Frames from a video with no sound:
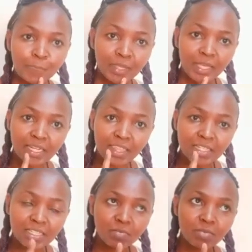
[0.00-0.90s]
another
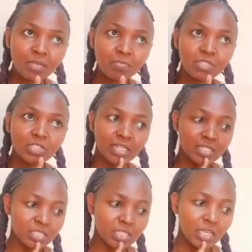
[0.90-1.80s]
tip, let me
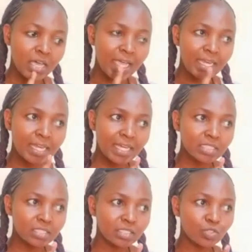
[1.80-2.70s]
just I learned
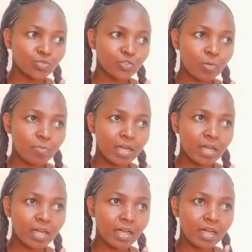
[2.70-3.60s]
this from
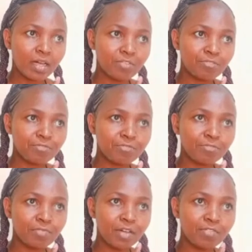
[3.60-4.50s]
a
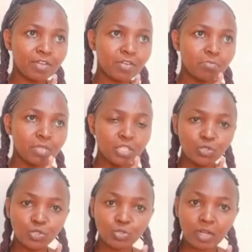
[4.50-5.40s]
a very big
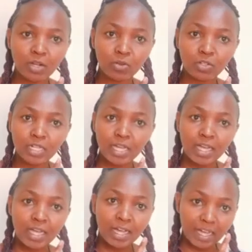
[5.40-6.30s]
YouTuber called
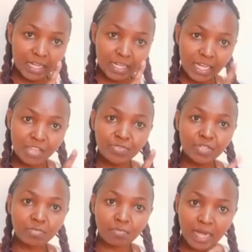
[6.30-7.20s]
uh,
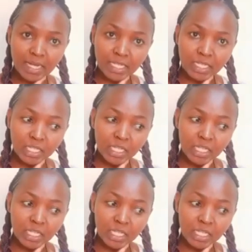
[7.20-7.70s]
Catherine Manning.